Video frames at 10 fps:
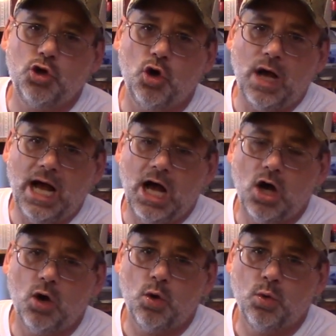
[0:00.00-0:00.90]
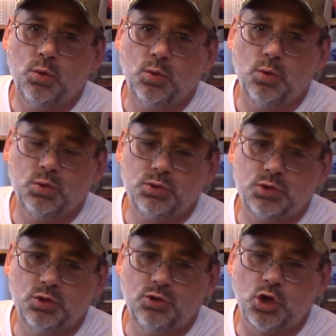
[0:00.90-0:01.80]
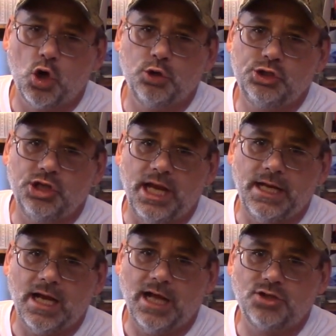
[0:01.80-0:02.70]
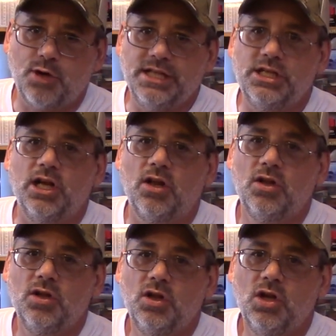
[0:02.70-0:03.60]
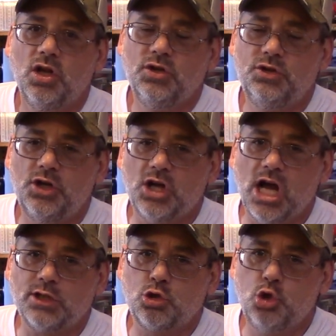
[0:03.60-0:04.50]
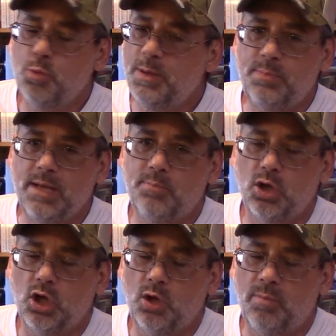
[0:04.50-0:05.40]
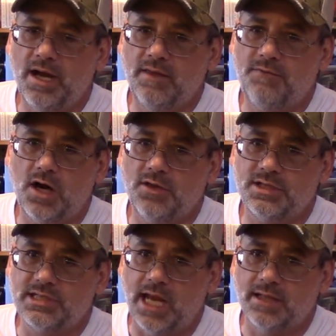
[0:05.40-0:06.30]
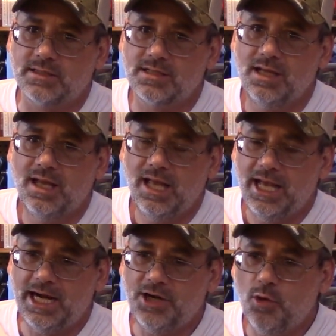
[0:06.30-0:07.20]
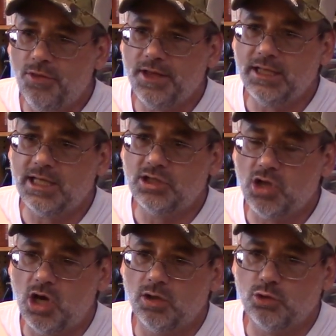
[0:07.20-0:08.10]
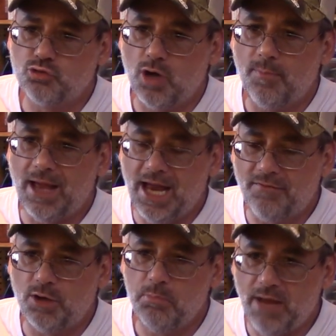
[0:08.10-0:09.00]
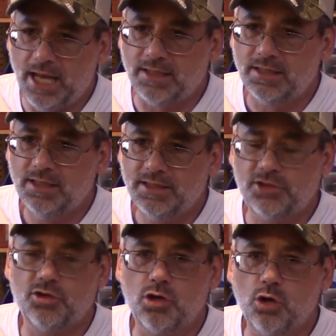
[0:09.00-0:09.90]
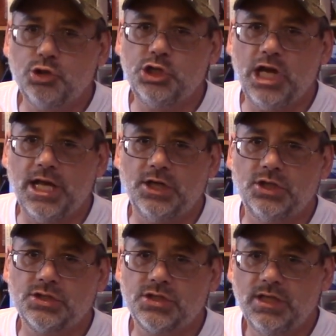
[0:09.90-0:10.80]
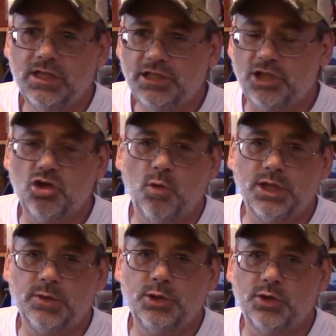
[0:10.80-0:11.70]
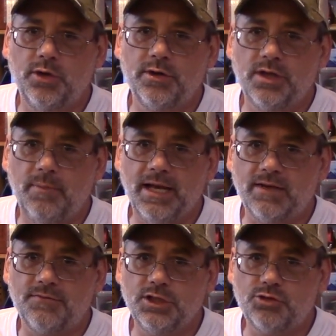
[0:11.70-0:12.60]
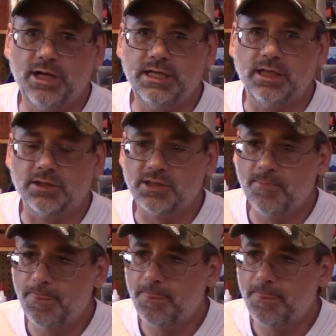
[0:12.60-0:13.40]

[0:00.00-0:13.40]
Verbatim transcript: know how to negotiate a trade deal. They're not stupid people by the farthest sense. And I don't think that Donald Trump ever meant that the negotiators didn't know what they were doing when they're making free trade deals.